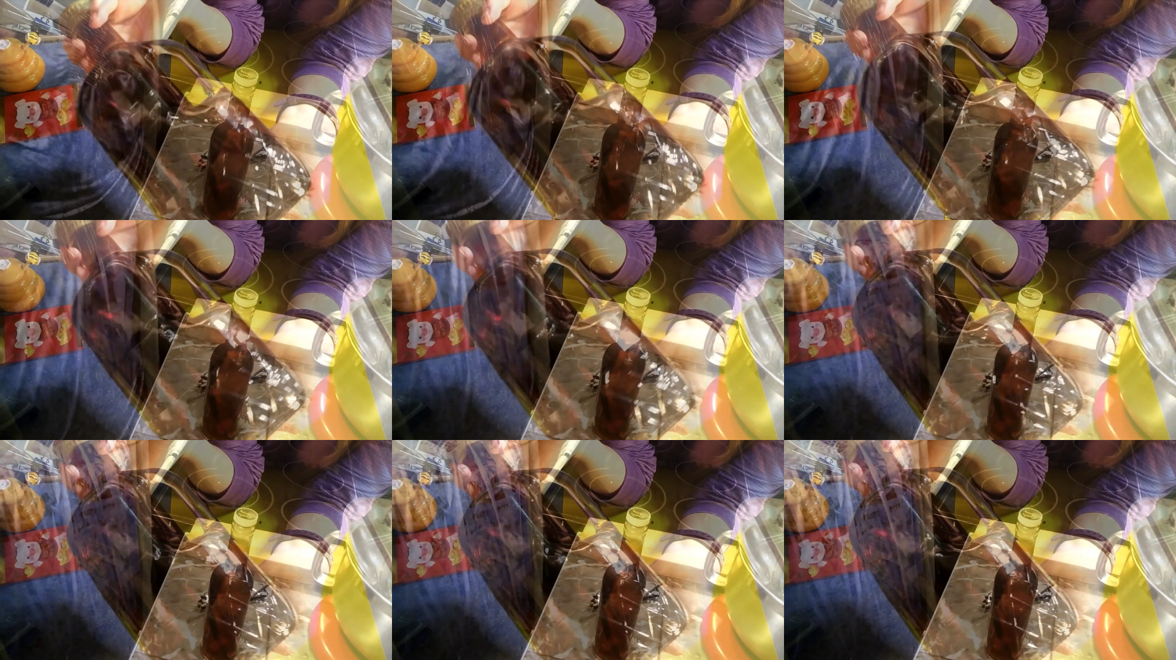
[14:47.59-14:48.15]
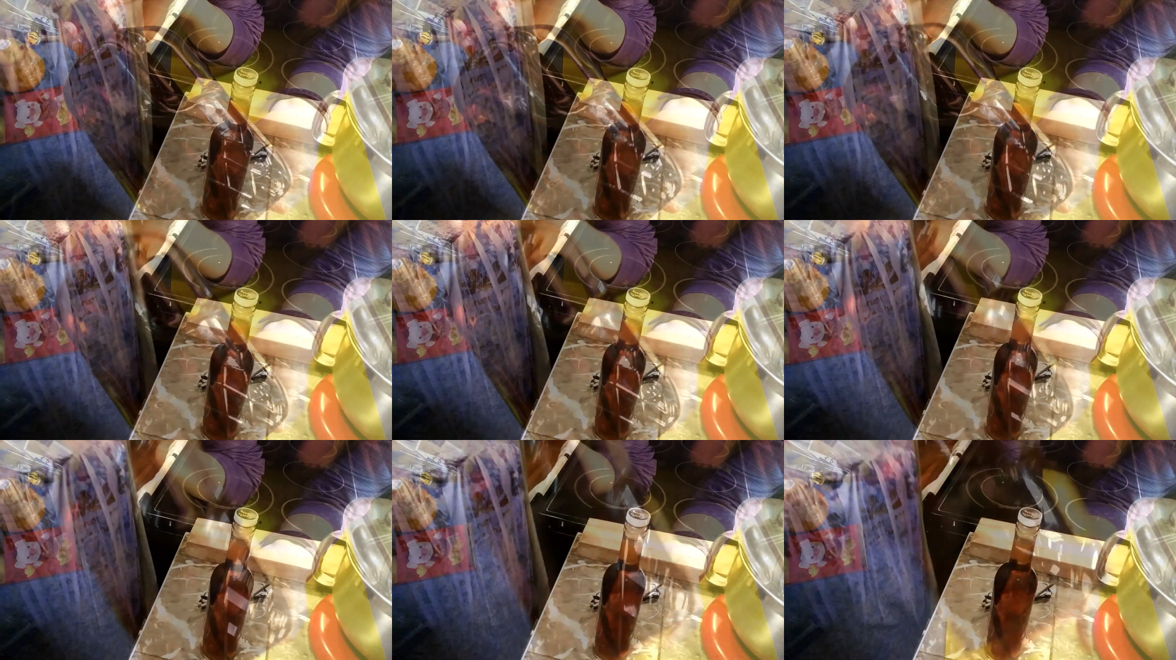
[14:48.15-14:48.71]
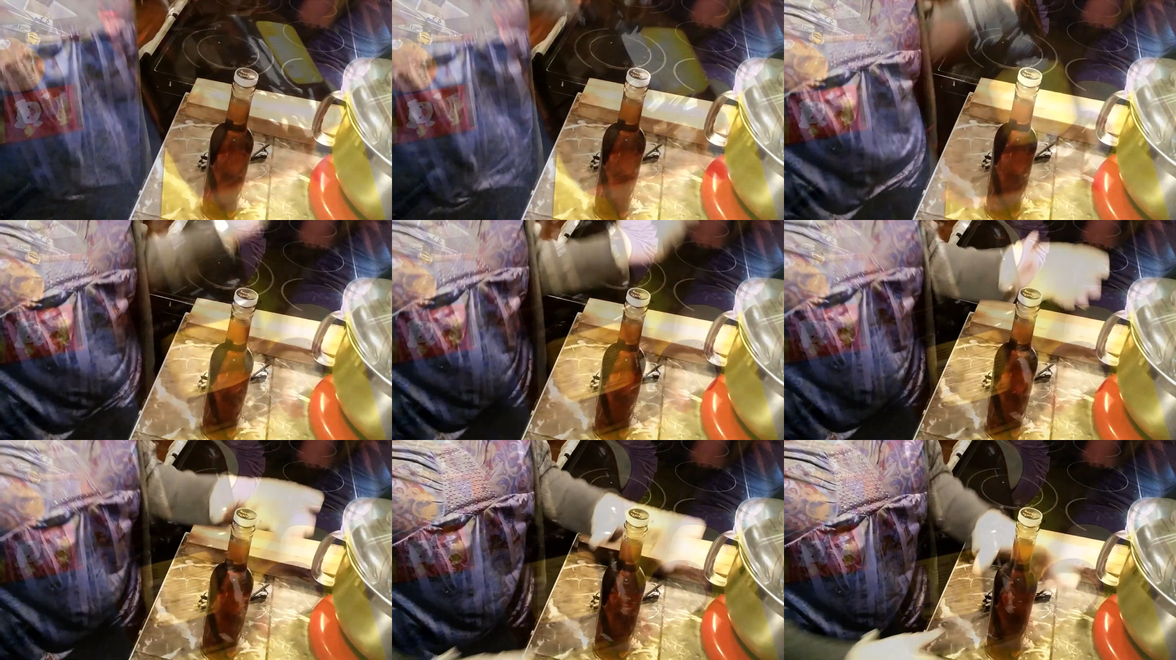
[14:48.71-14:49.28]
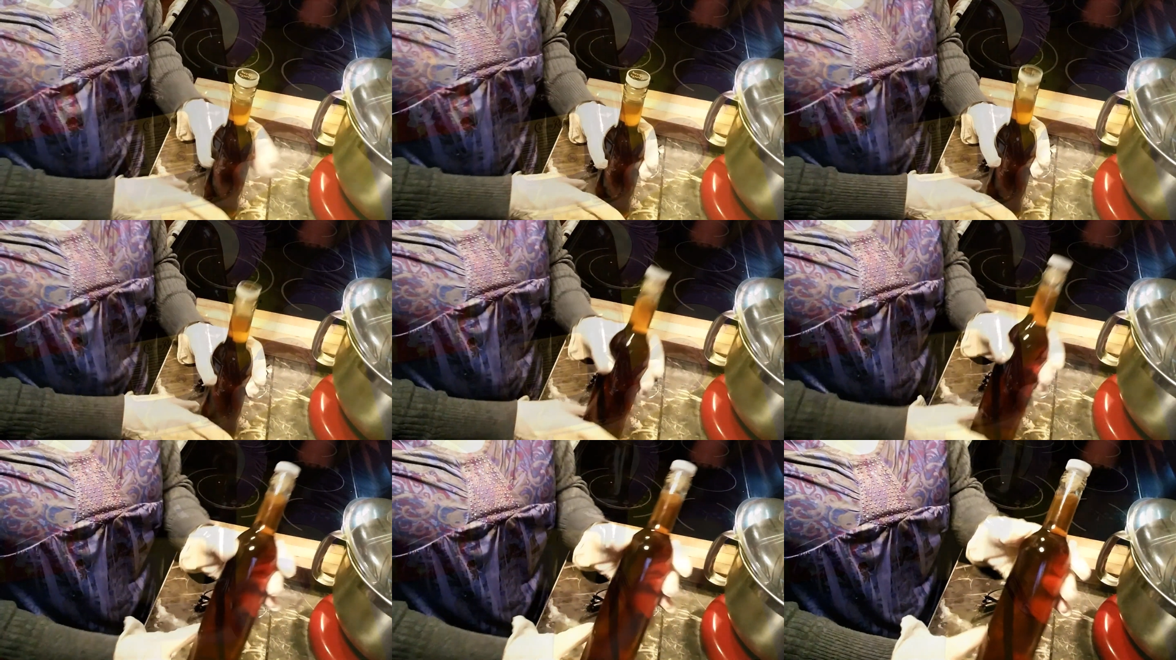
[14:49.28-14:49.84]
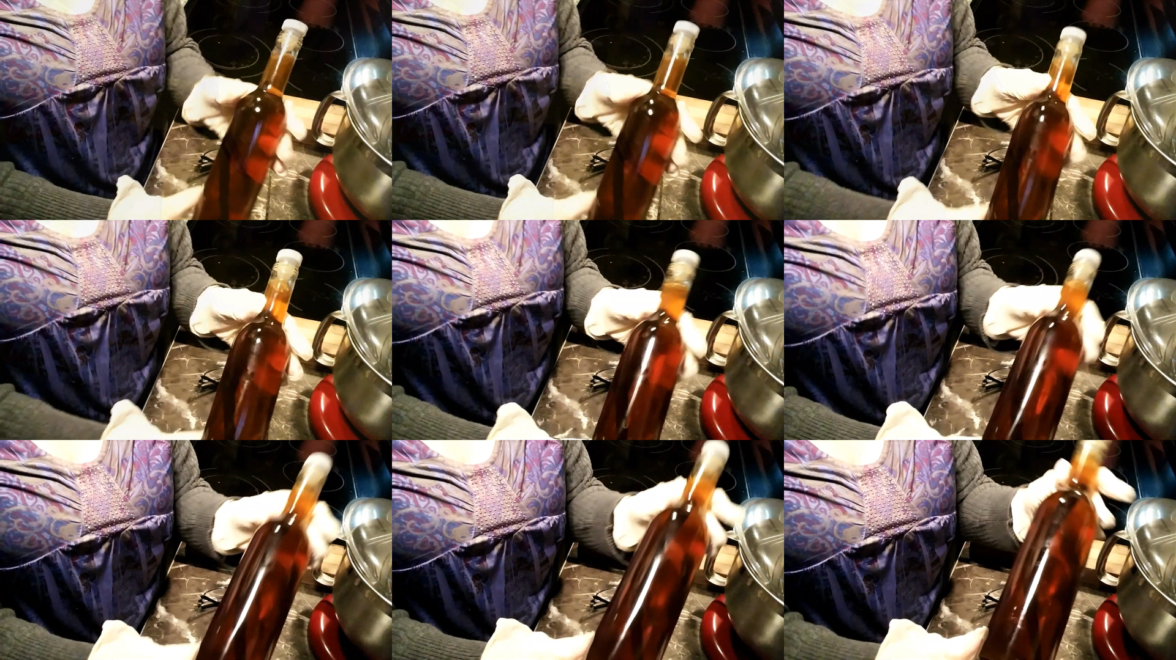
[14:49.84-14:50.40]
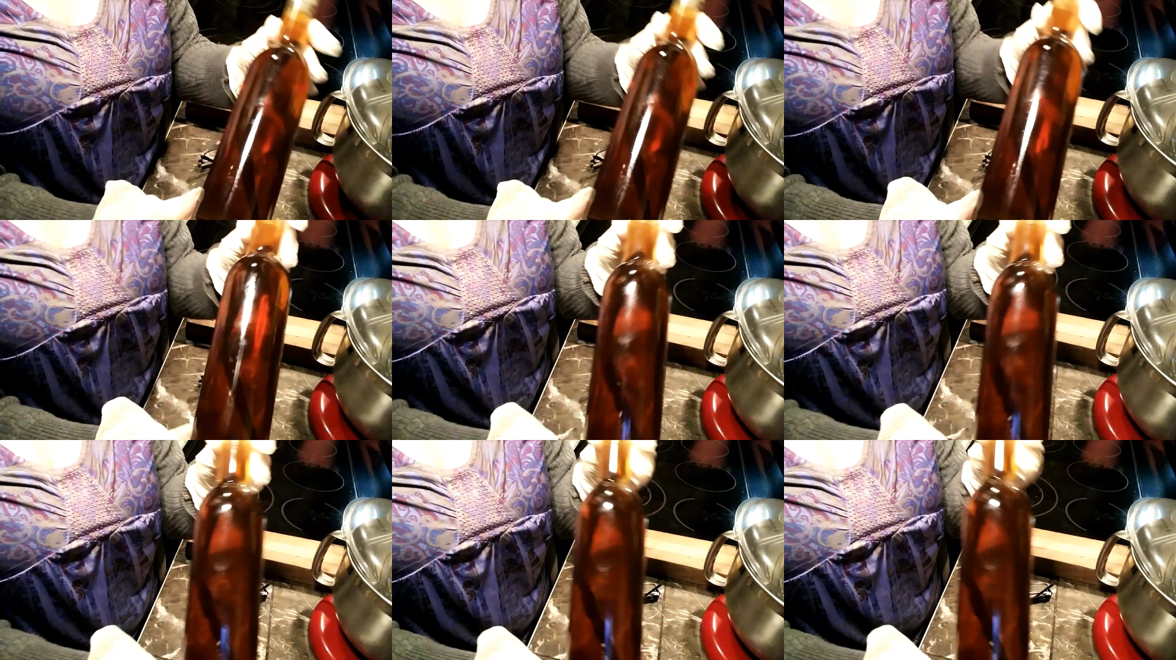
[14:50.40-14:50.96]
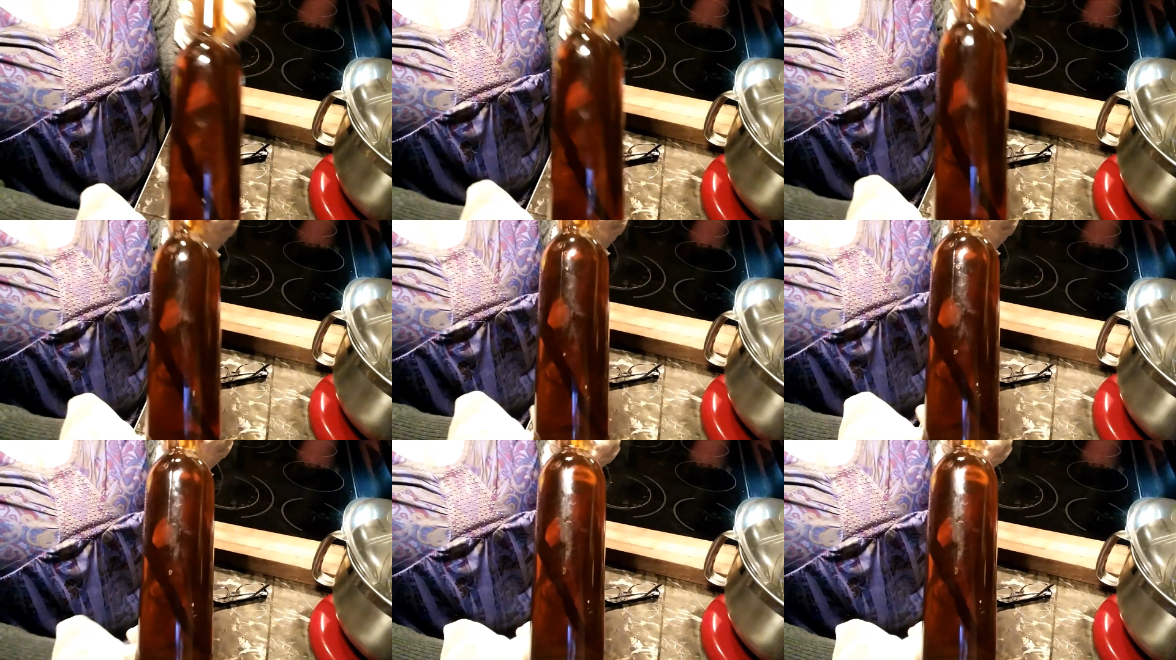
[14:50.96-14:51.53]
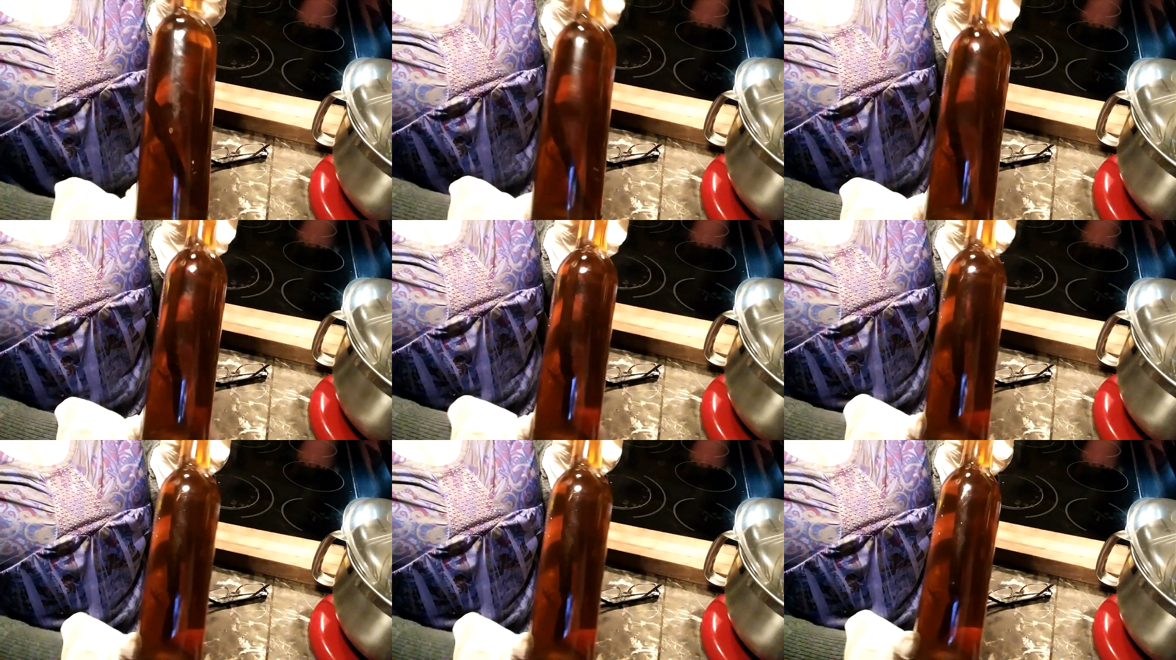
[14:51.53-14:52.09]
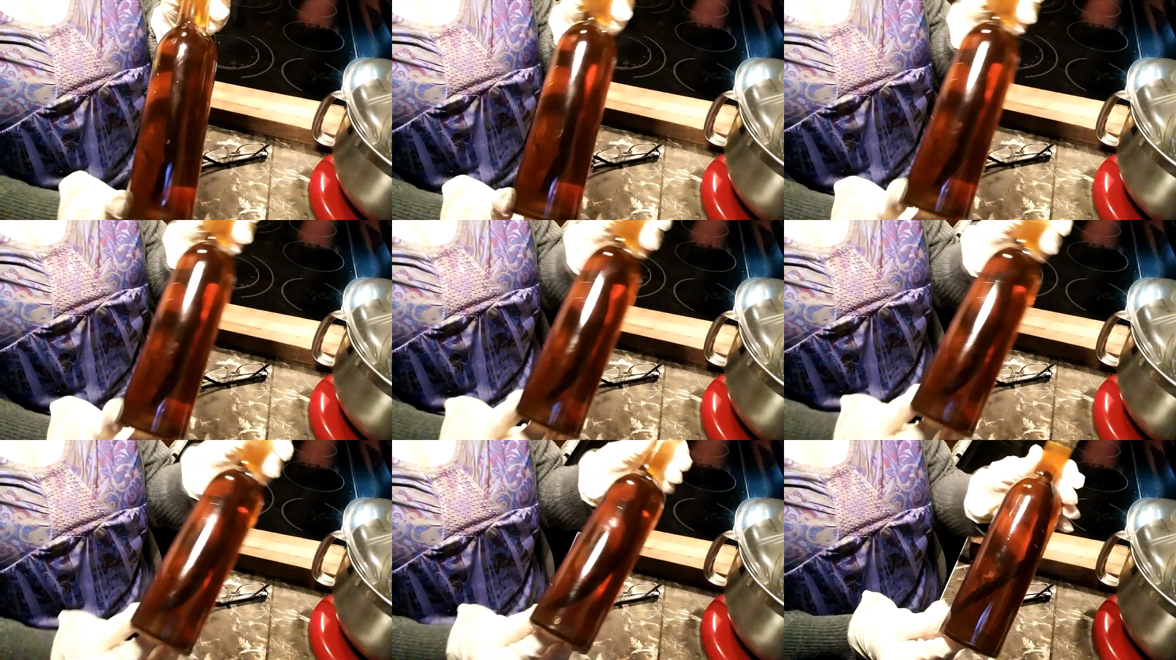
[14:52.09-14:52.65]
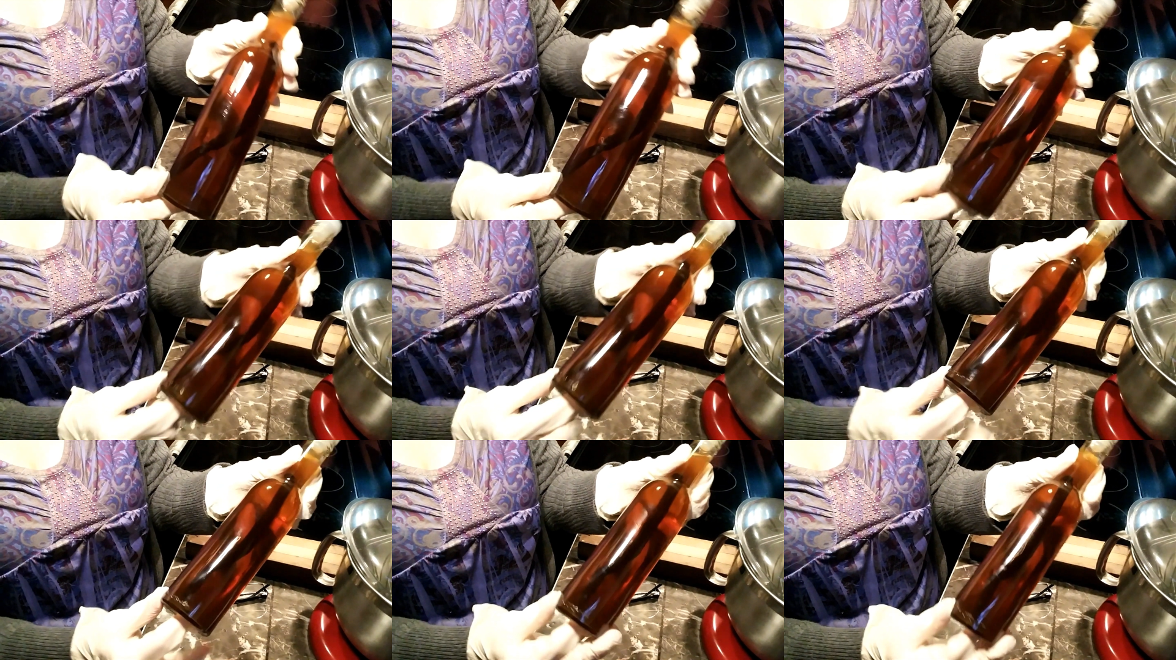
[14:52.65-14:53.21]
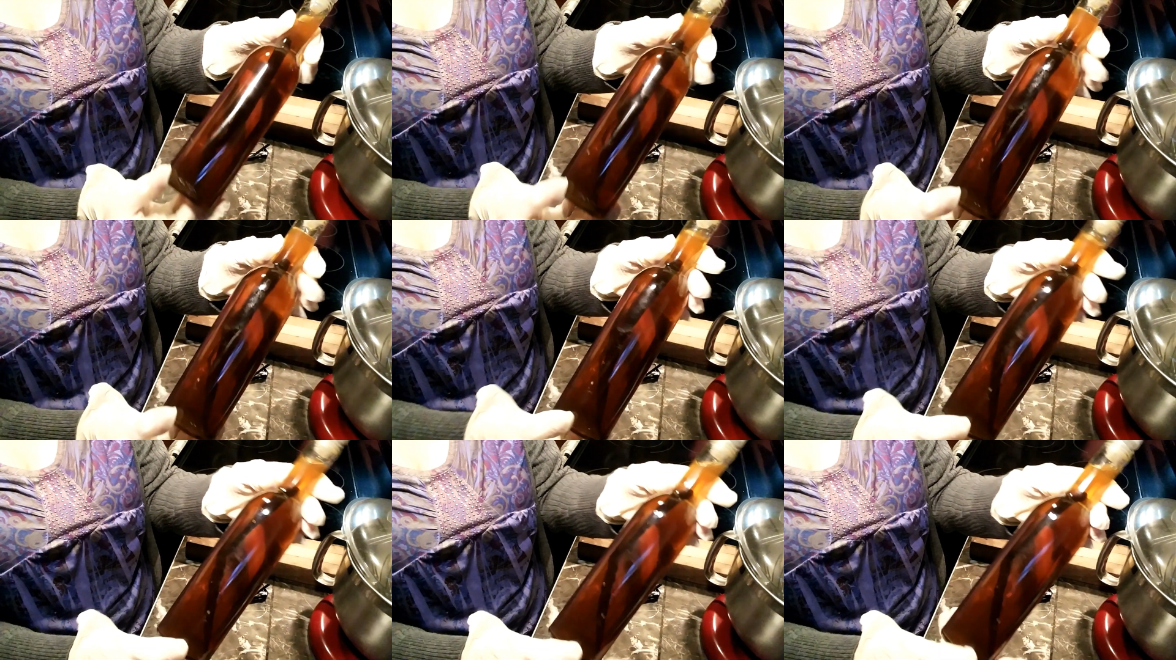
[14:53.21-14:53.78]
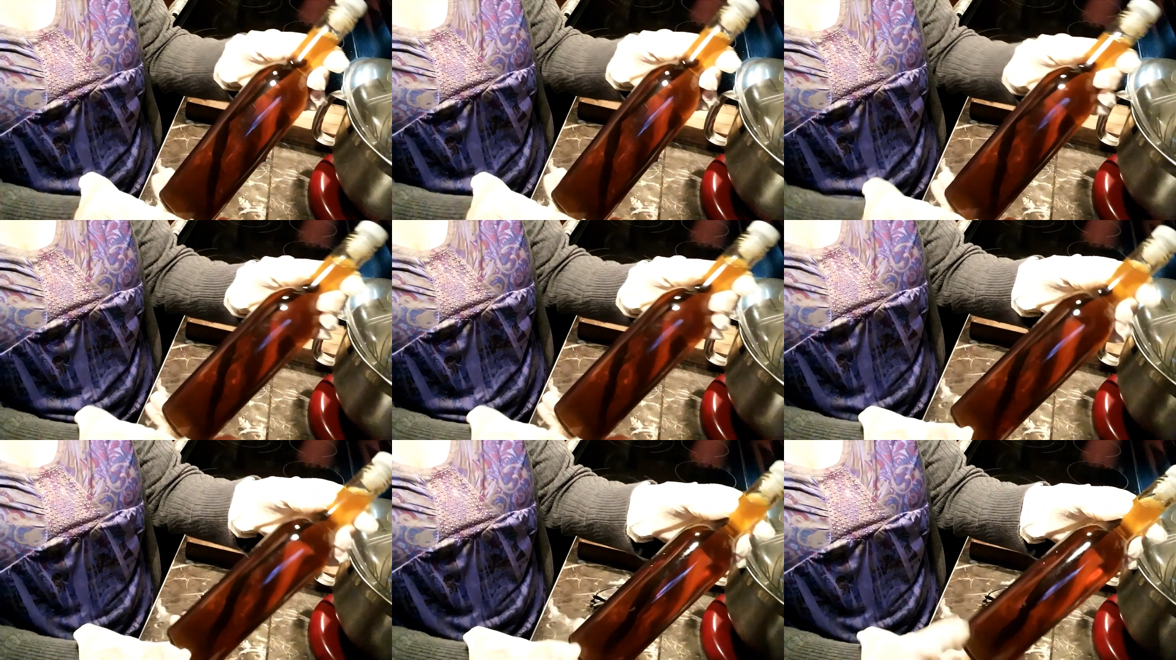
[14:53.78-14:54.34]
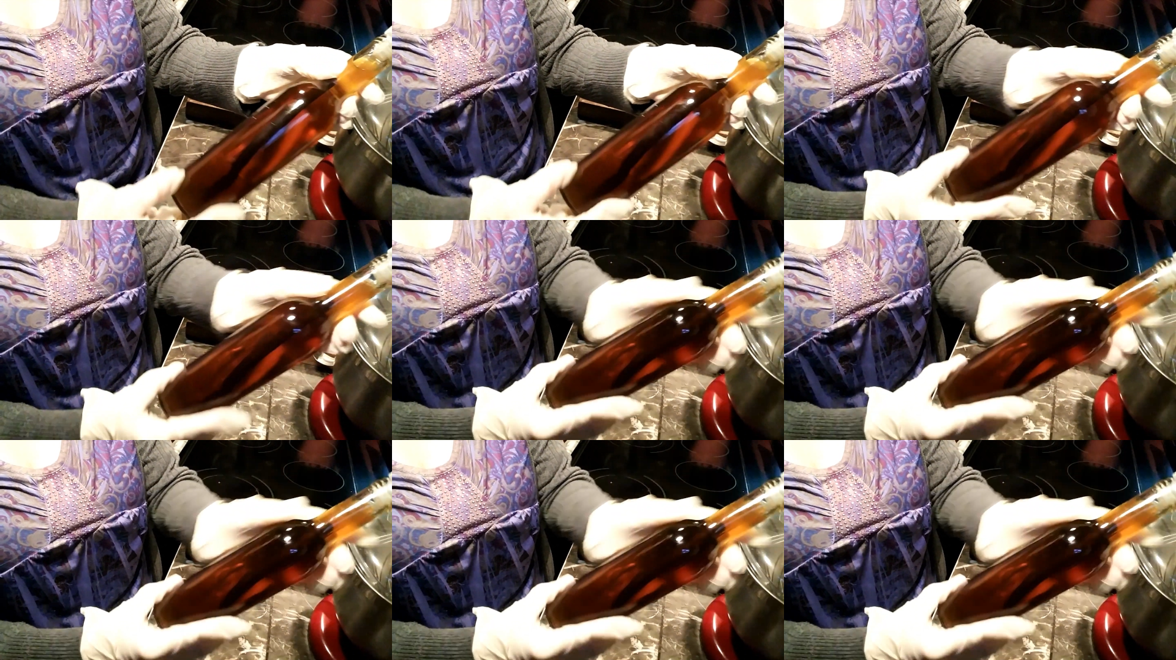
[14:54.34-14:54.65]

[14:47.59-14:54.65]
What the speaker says: Nobody's mouth can be seen.